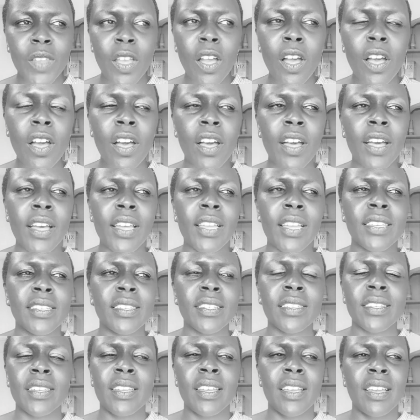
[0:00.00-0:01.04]

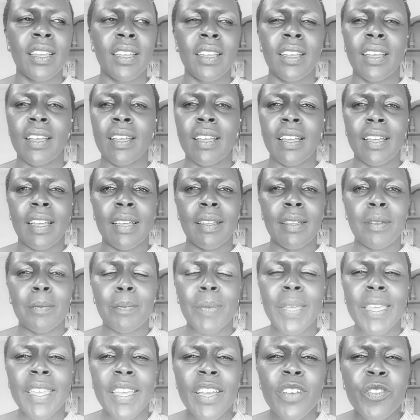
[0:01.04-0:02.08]
hurt,
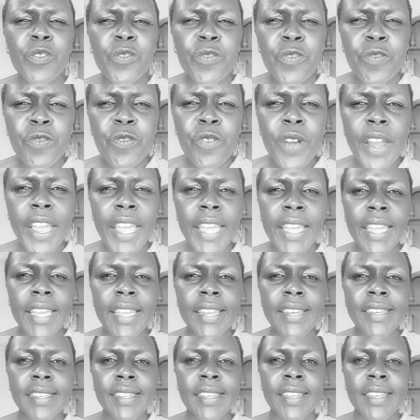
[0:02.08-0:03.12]
being afraid.